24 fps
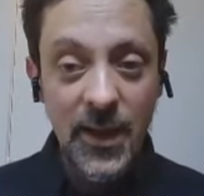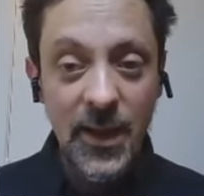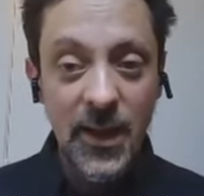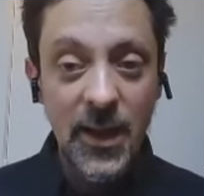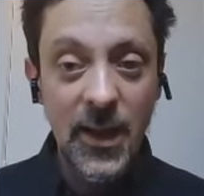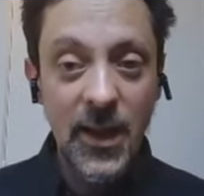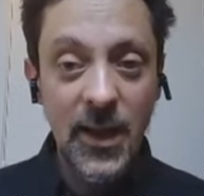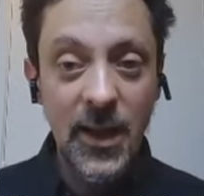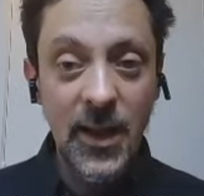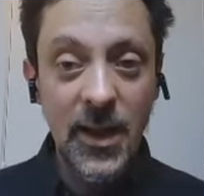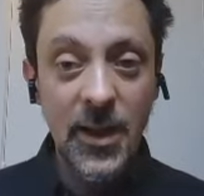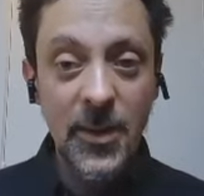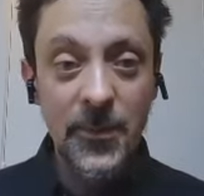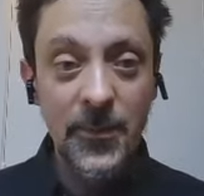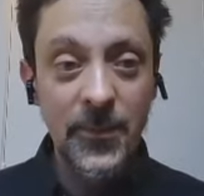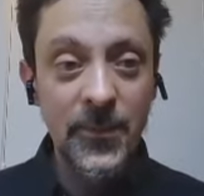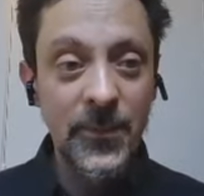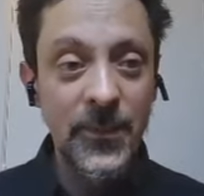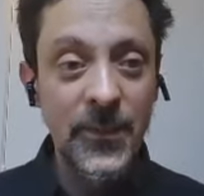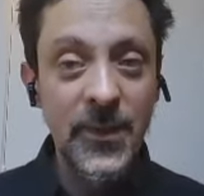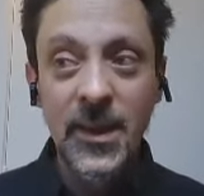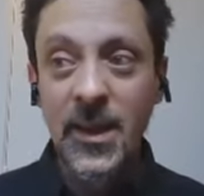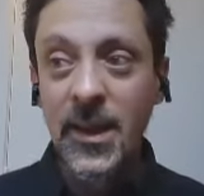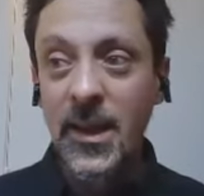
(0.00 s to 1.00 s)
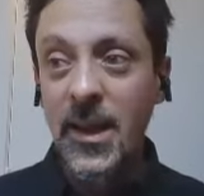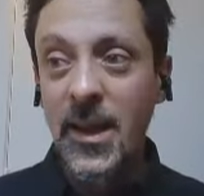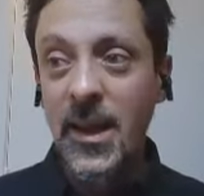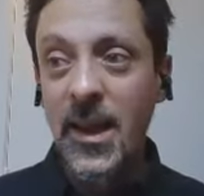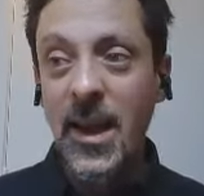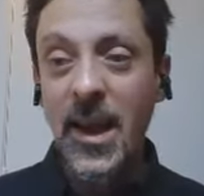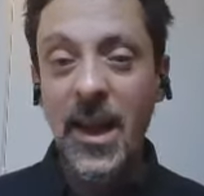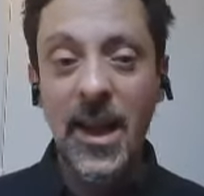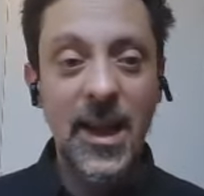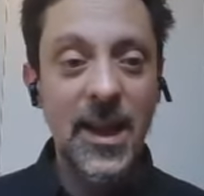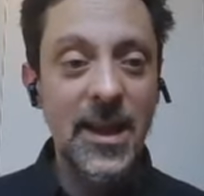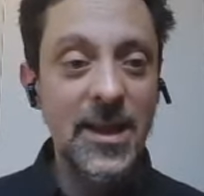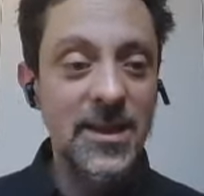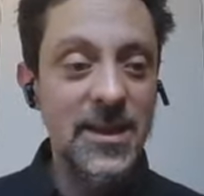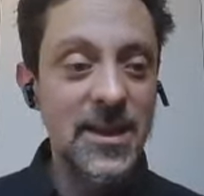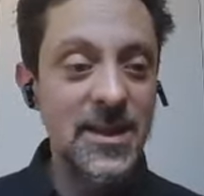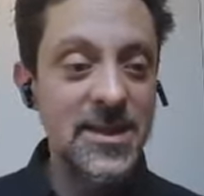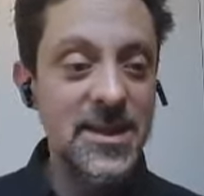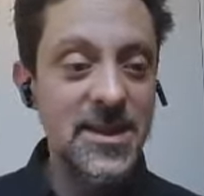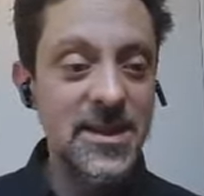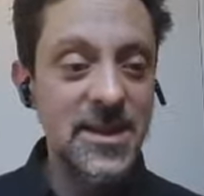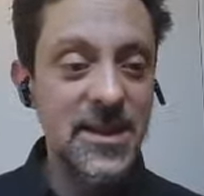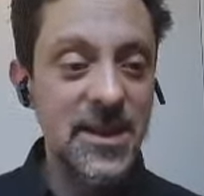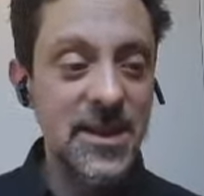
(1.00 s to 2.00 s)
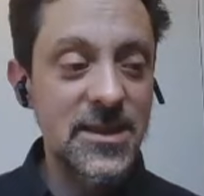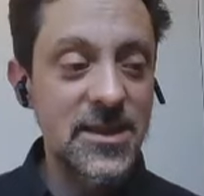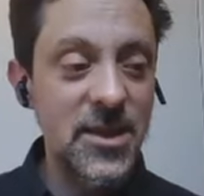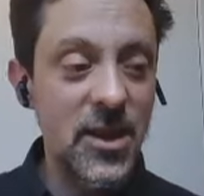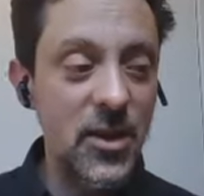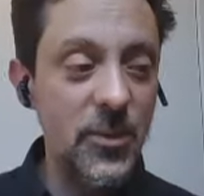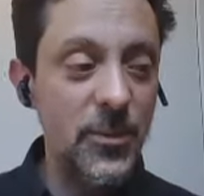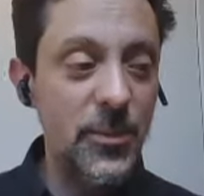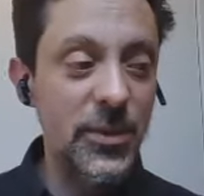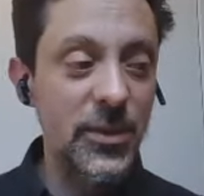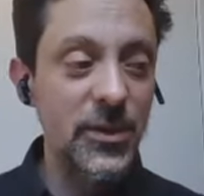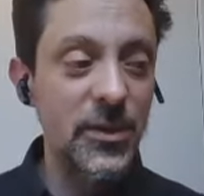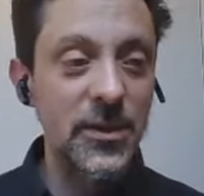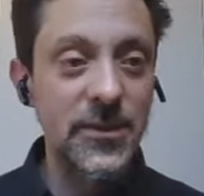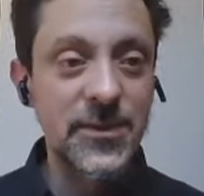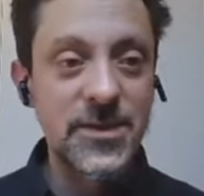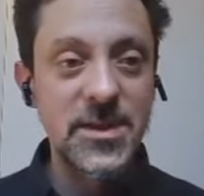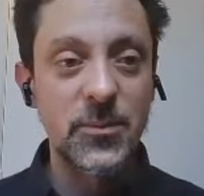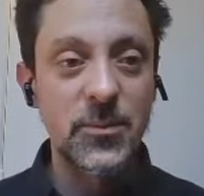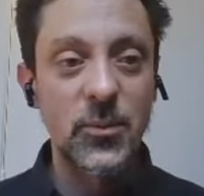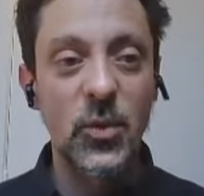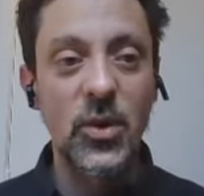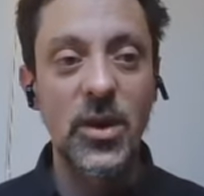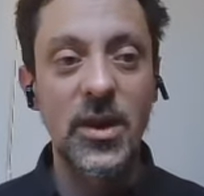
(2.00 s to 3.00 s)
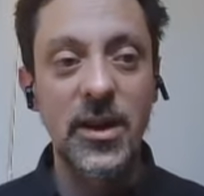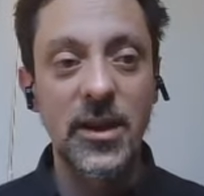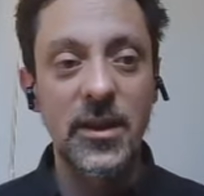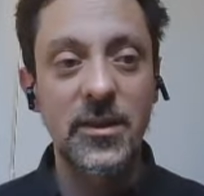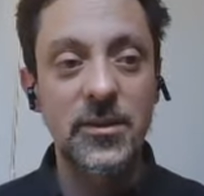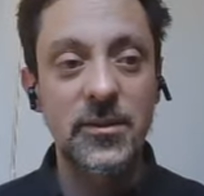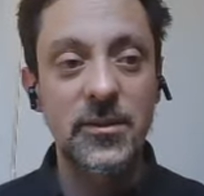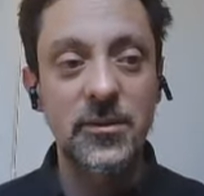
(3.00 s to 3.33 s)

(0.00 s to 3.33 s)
And this is an example of some work